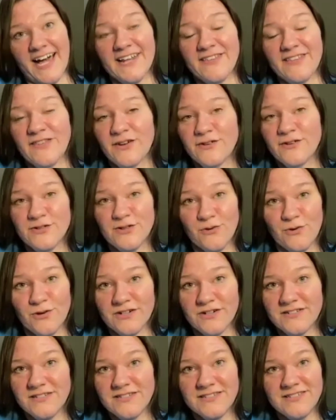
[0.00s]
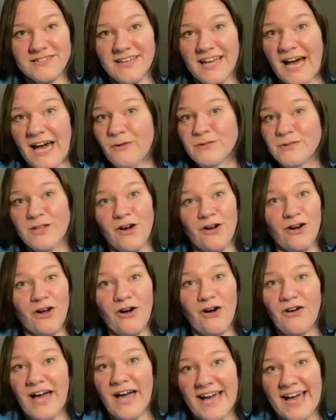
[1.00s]
I got in those doors, I was on
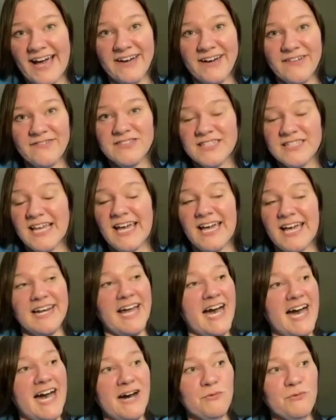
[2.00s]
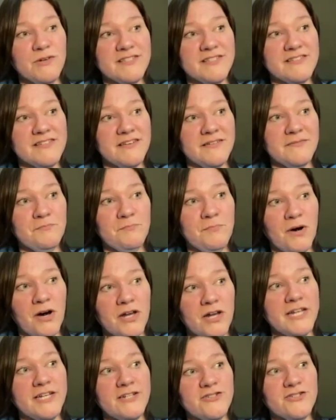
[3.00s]
all halves and I was
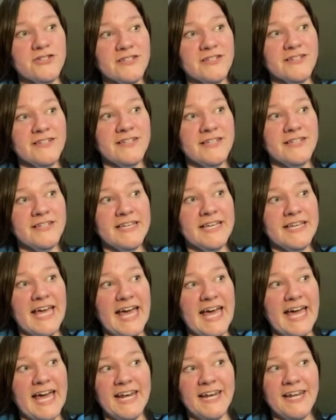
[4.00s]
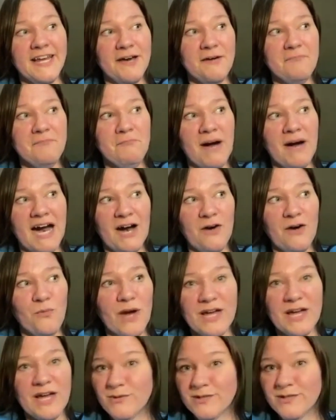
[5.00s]
punished and my
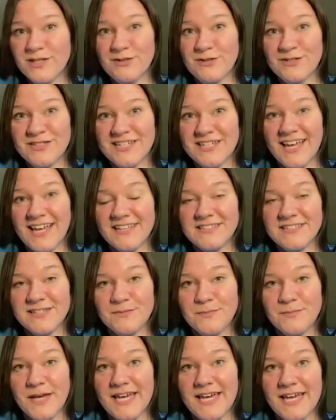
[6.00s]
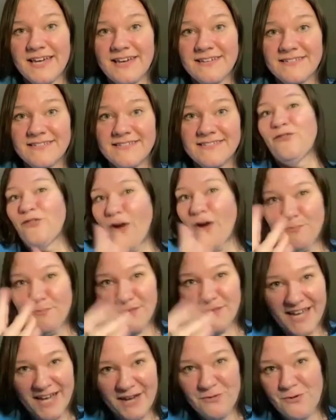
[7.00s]
weight was used against me
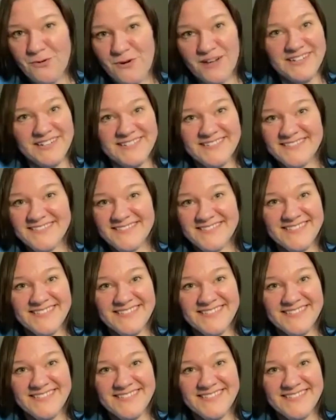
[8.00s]
from day one.